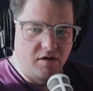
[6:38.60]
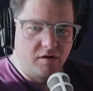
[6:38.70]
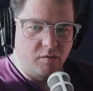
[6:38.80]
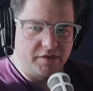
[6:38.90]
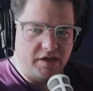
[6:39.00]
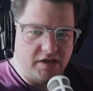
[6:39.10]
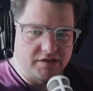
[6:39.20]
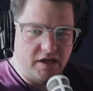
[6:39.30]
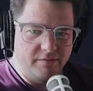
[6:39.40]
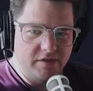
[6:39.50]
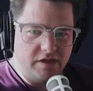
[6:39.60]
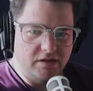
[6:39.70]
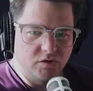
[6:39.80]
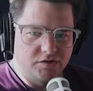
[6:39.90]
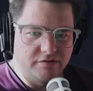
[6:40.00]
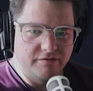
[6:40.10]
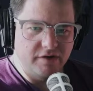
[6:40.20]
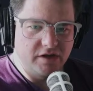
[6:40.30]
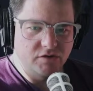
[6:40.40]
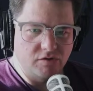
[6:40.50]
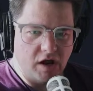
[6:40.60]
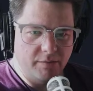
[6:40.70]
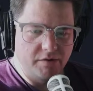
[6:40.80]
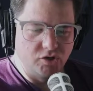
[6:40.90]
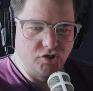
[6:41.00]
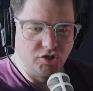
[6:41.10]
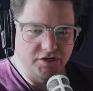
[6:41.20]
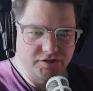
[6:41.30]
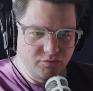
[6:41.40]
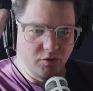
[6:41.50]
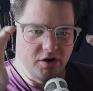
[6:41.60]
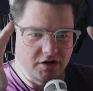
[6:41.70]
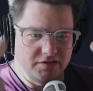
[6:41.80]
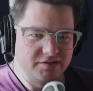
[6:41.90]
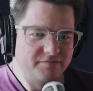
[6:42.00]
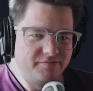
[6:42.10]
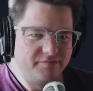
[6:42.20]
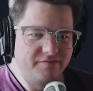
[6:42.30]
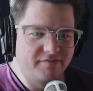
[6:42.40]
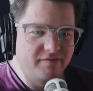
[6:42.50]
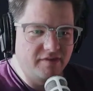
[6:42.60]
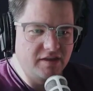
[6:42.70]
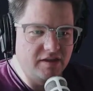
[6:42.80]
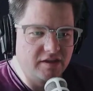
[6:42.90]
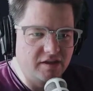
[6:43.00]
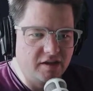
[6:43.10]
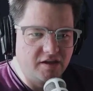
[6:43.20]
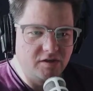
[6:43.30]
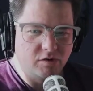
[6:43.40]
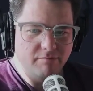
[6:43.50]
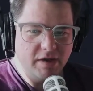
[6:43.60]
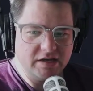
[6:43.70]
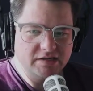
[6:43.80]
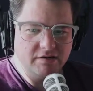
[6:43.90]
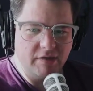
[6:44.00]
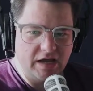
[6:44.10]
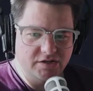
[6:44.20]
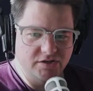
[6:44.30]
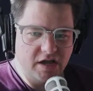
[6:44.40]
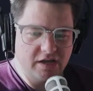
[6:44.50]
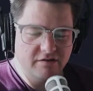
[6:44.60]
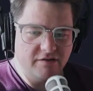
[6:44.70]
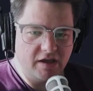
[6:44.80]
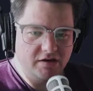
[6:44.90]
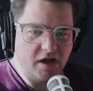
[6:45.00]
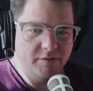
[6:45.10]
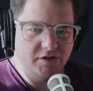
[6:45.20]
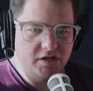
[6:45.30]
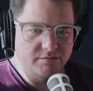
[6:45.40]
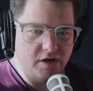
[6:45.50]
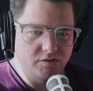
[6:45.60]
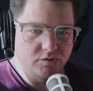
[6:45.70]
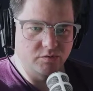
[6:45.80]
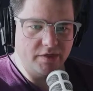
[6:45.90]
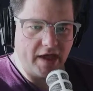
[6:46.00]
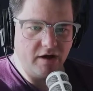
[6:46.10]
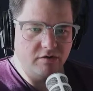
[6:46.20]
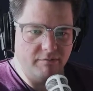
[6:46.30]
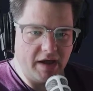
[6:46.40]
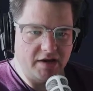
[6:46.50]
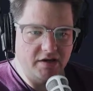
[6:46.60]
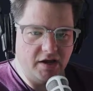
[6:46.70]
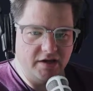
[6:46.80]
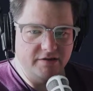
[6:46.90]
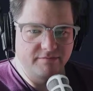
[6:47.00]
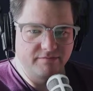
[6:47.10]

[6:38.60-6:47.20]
With ESM, the elusive interop just works. You can mix and match native and CommonJS modules without batting an eye.